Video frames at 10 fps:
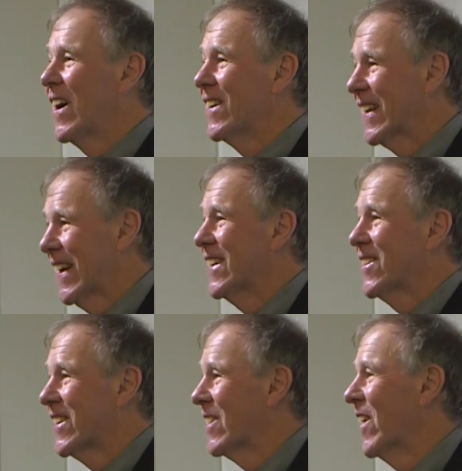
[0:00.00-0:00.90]
in my own
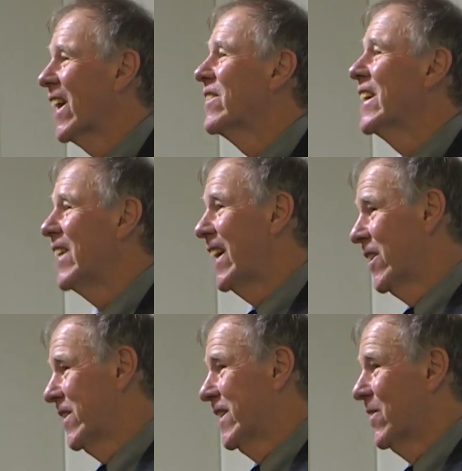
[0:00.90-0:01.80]
country, but I've never
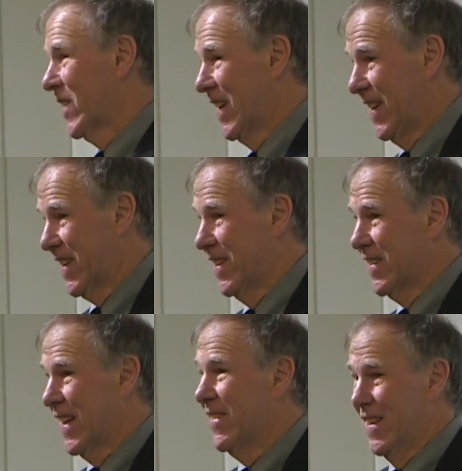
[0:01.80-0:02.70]
had a reception like
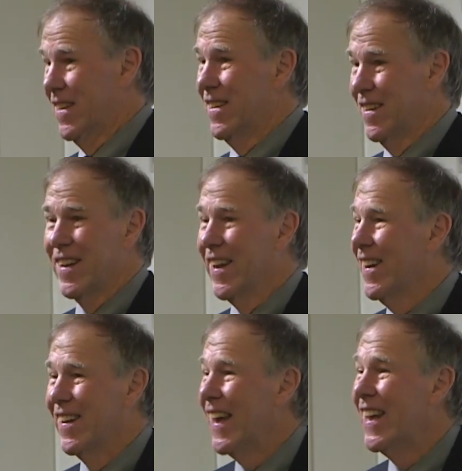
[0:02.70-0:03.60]
this ever
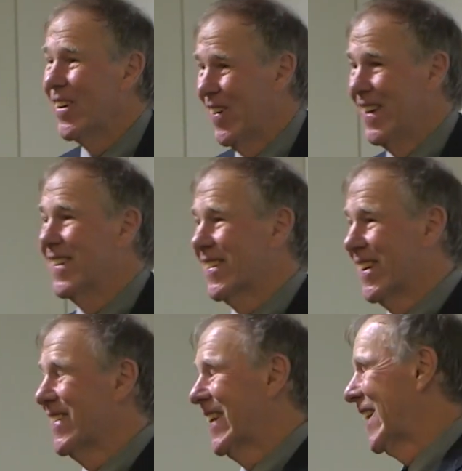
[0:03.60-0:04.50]
in anywhere.
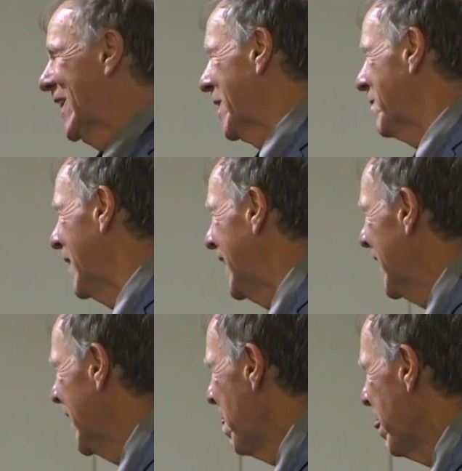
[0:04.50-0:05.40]
So thank you.
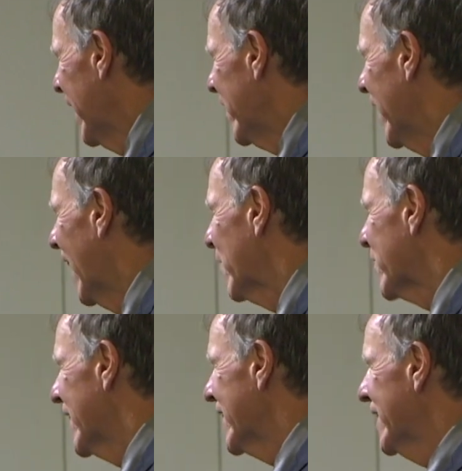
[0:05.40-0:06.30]
You know, I
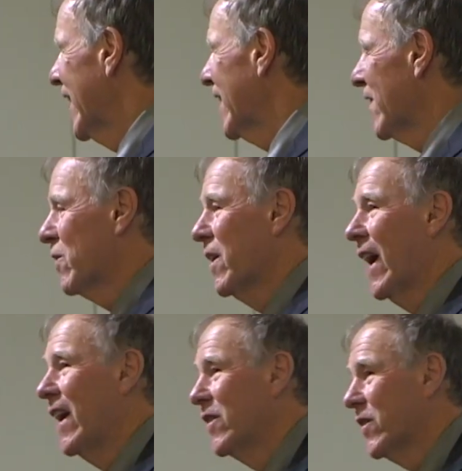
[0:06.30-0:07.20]
was listening
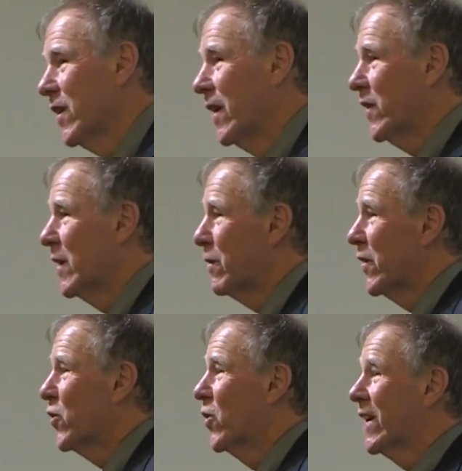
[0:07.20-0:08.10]
as Aseem
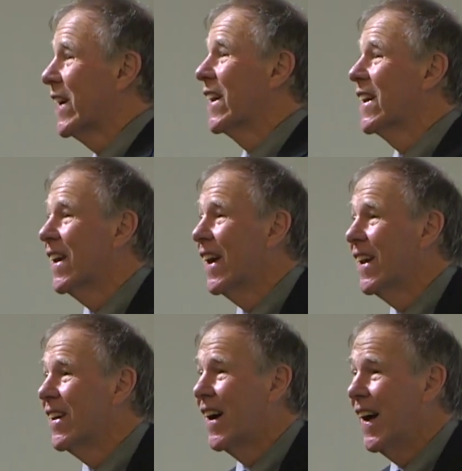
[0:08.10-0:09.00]
was talking, and,
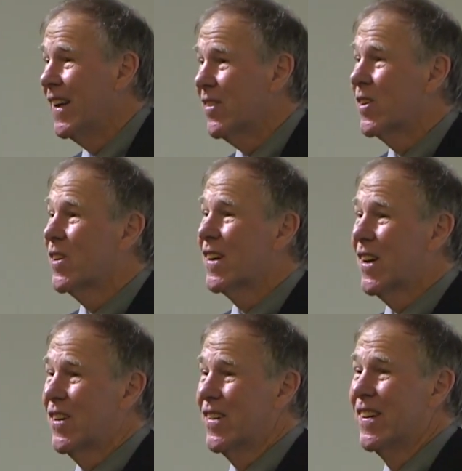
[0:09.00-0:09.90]
and I had to
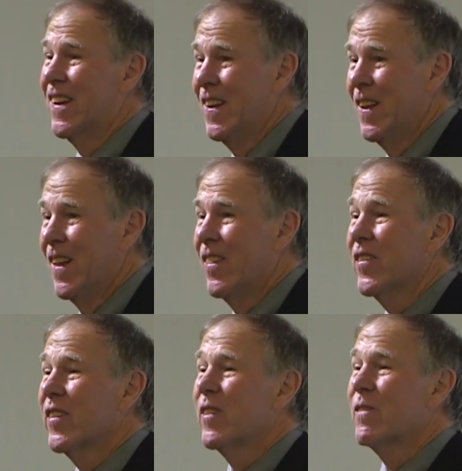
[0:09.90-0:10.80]
conclude
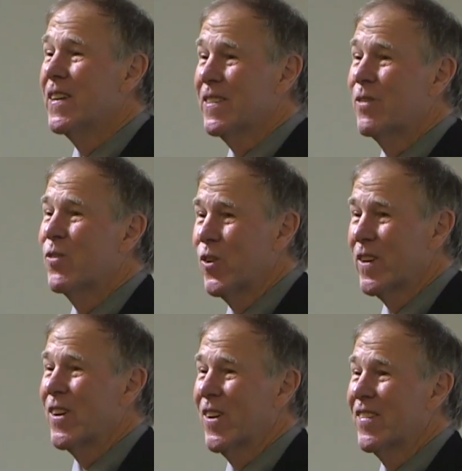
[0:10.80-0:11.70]
this is the most
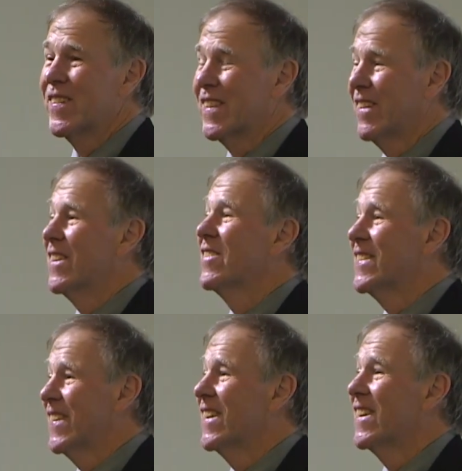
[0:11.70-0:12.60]
important conference I've
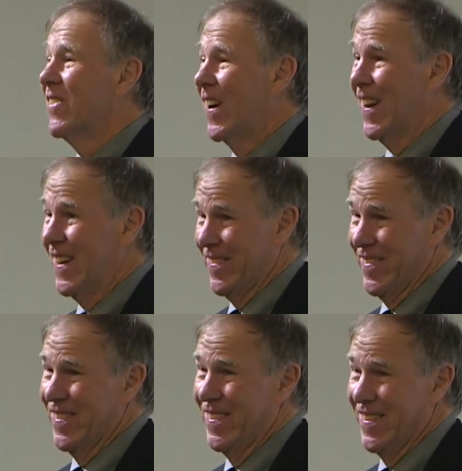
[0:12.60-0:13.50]
ever attended in my
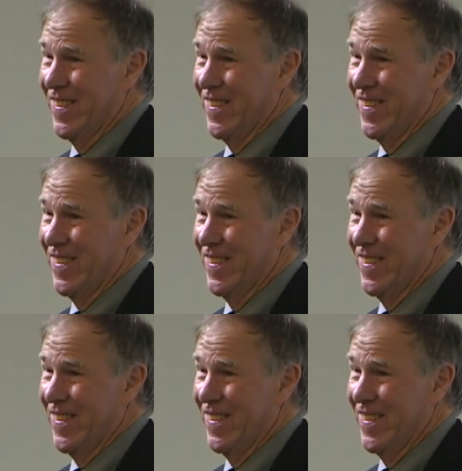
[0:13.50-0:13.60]
life.